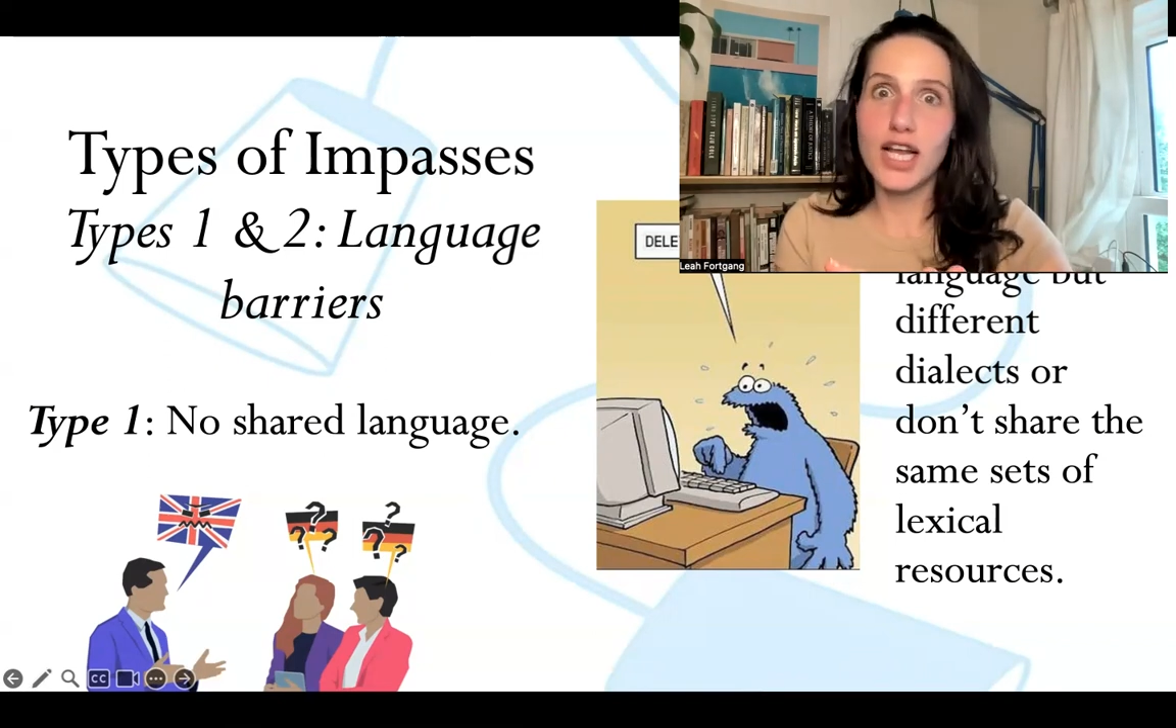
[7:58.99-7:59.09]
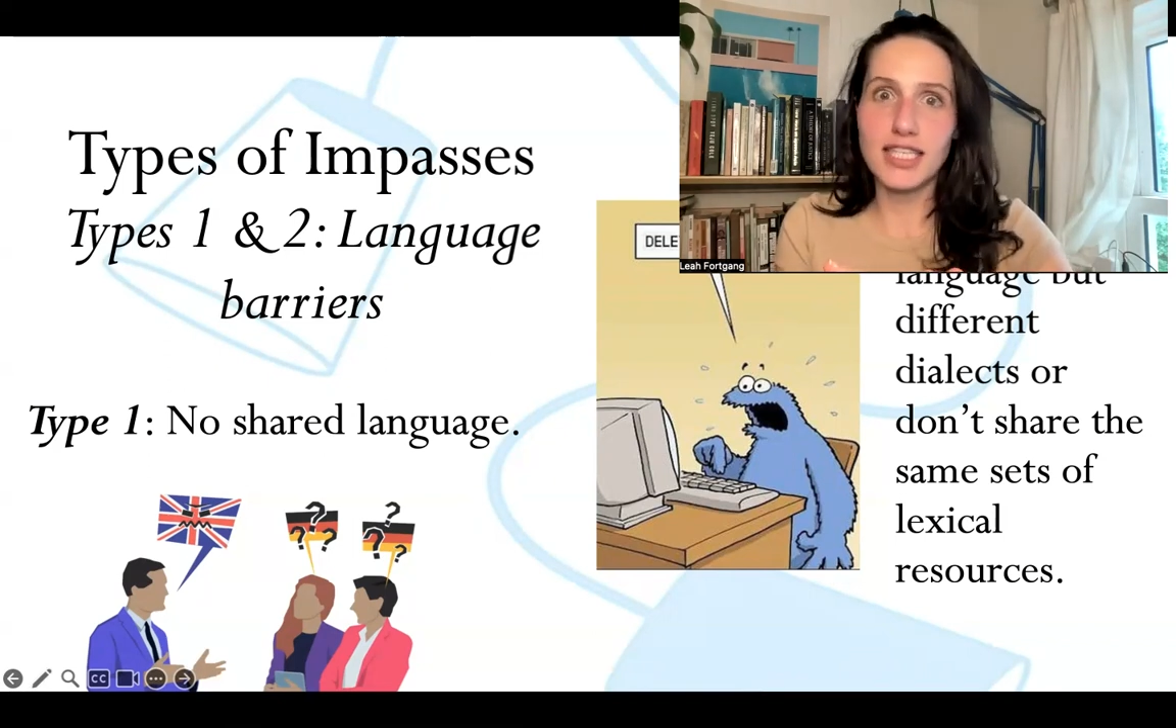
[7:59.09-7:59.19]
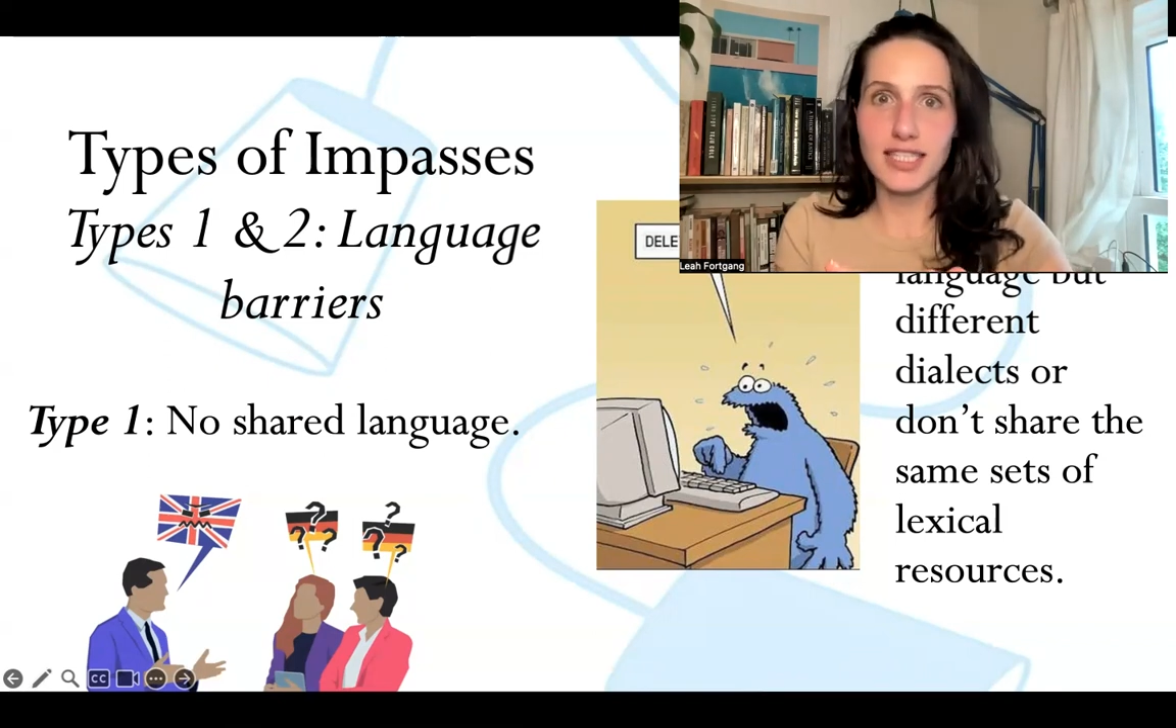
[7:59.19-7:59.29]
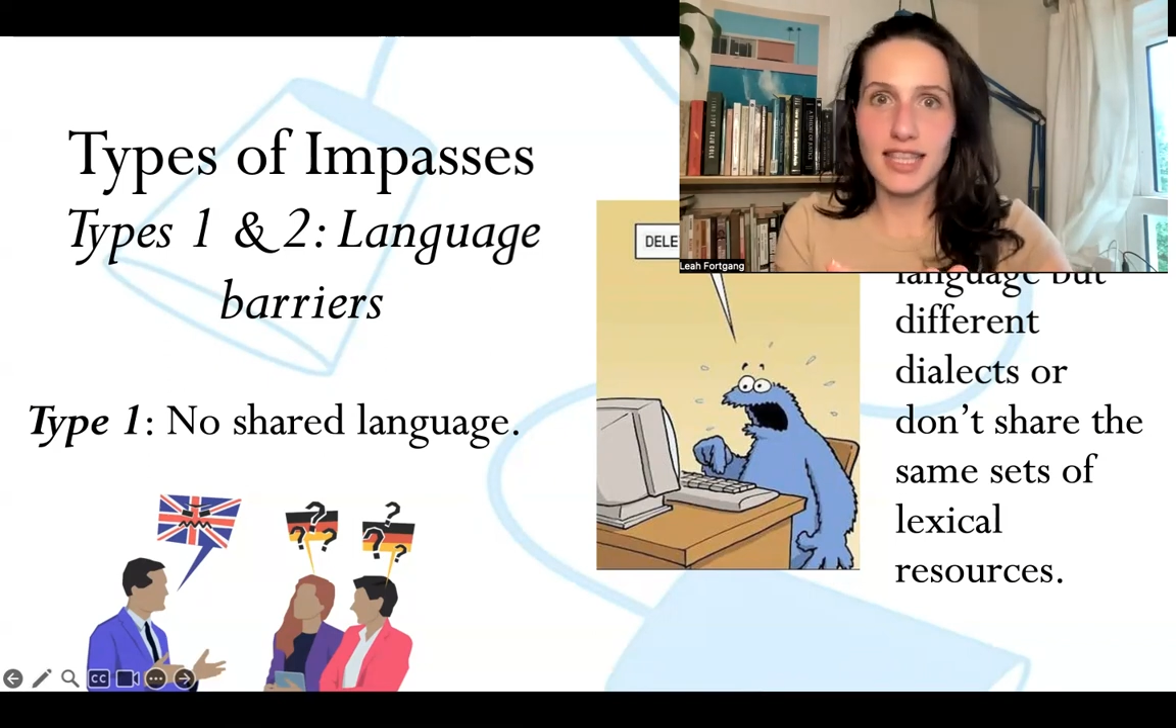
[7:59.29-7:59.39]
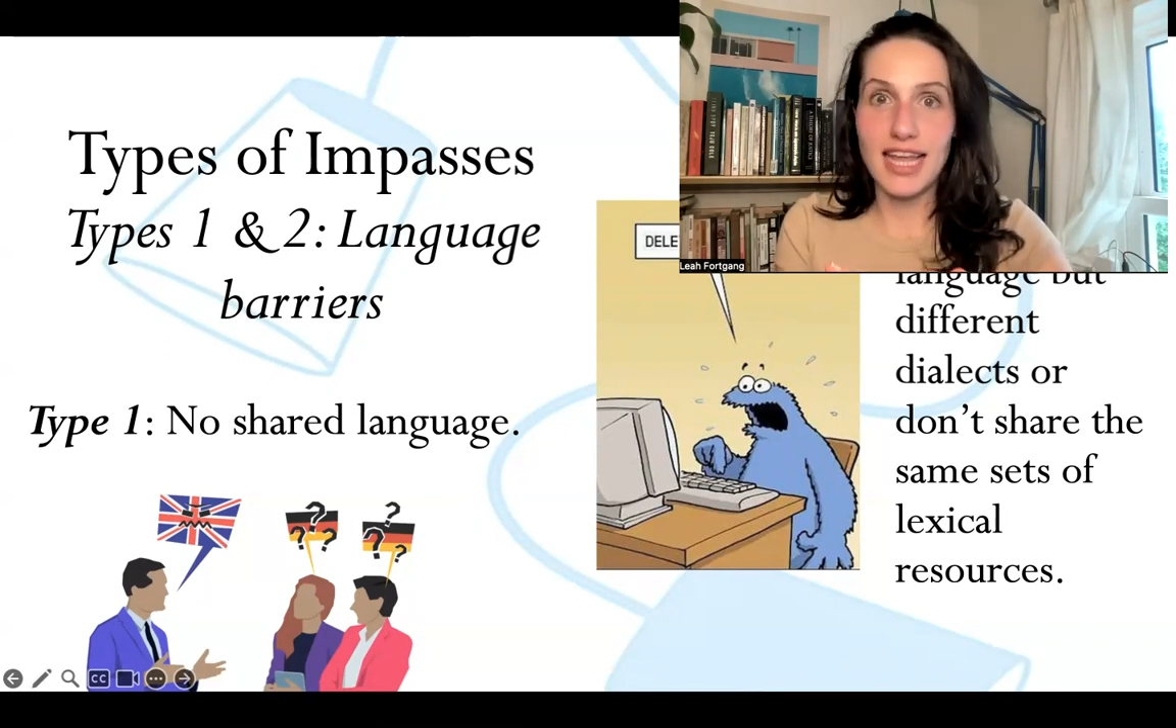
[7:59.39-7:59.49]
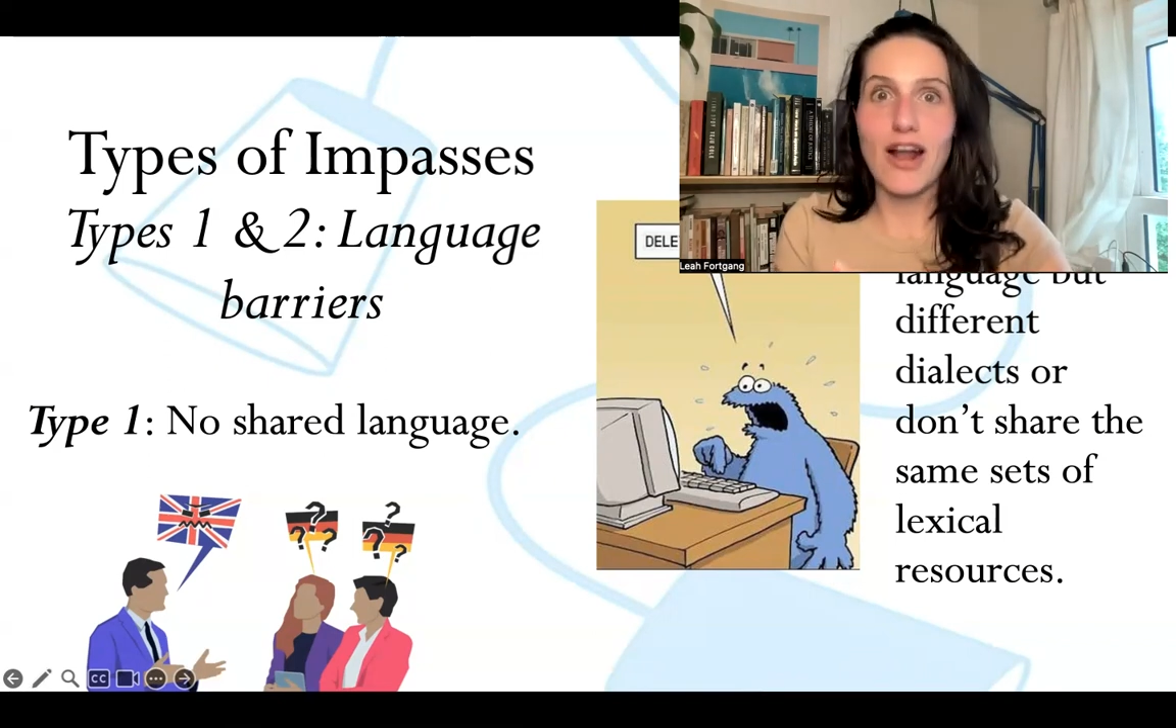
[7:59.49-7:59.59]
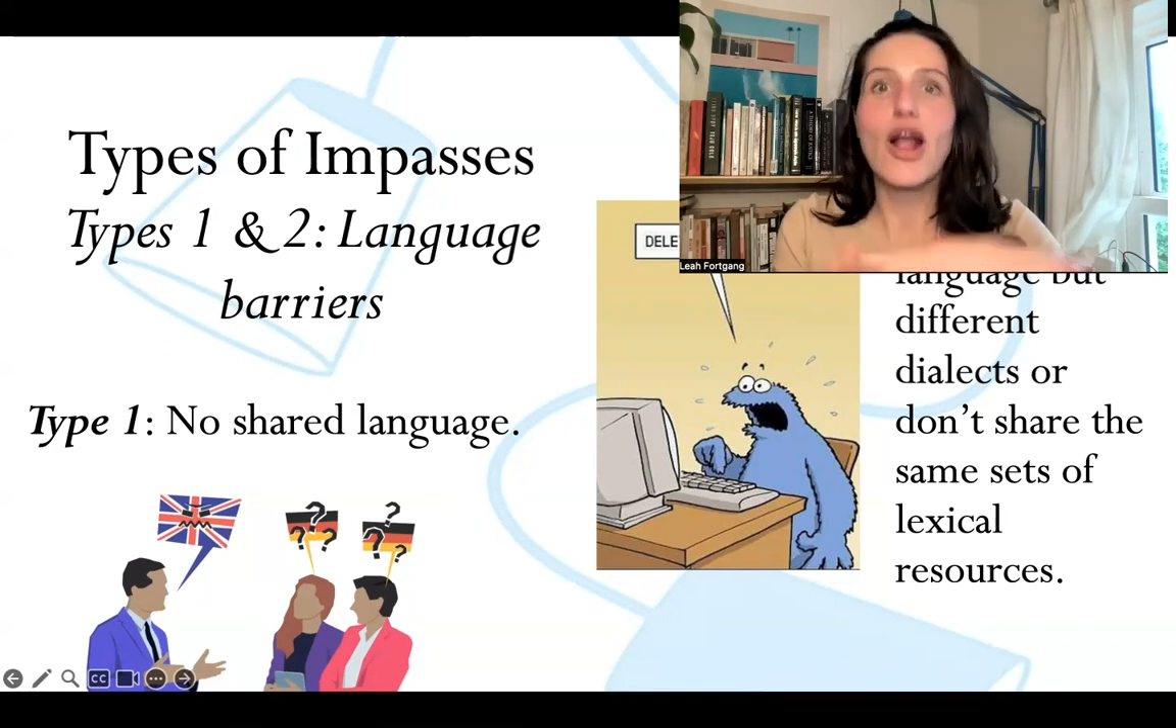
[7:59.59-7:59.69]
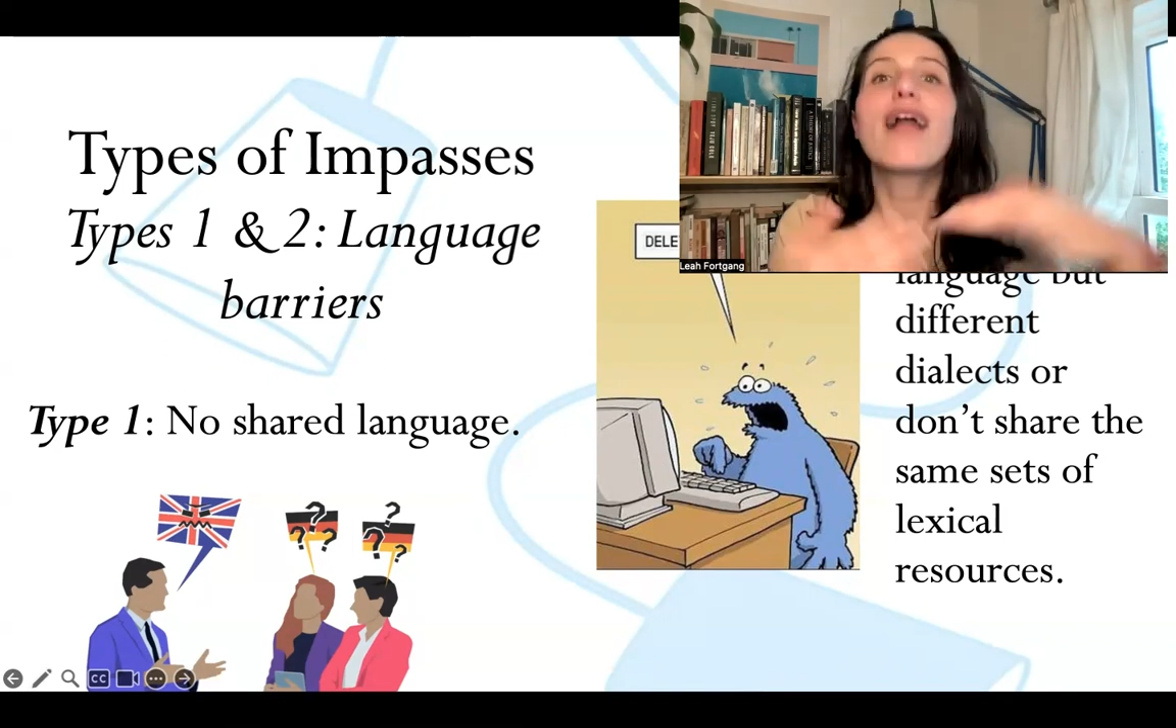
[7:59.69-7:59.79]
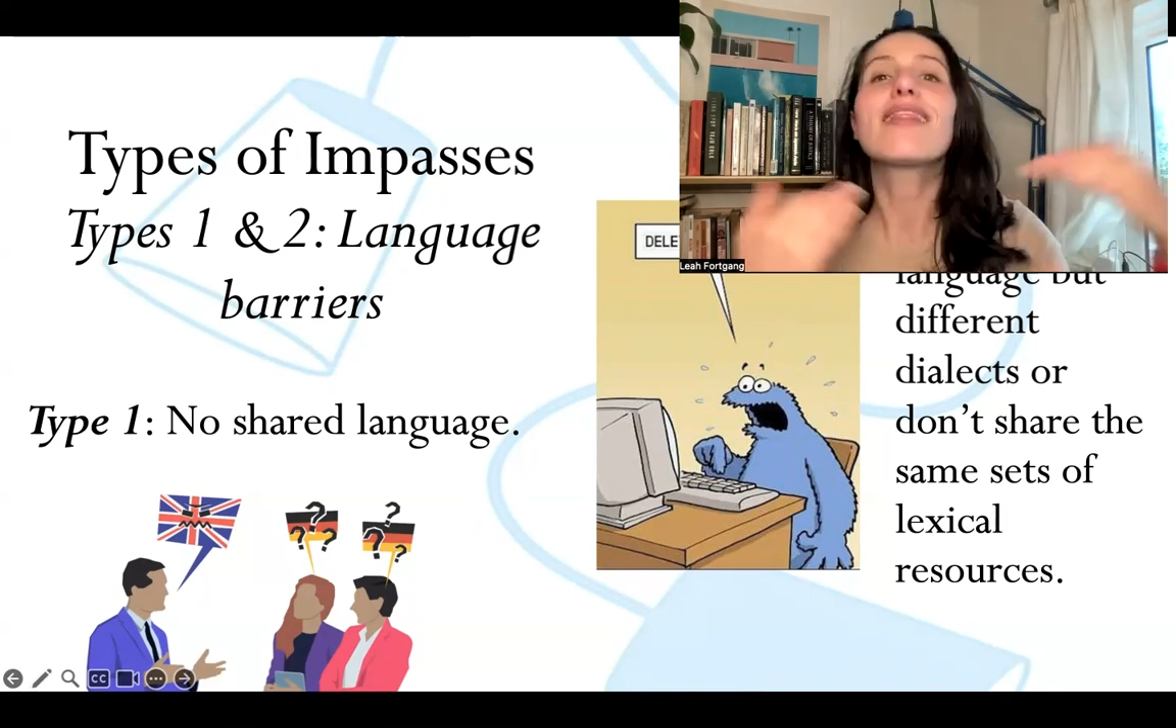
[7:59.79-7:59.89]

isn't there,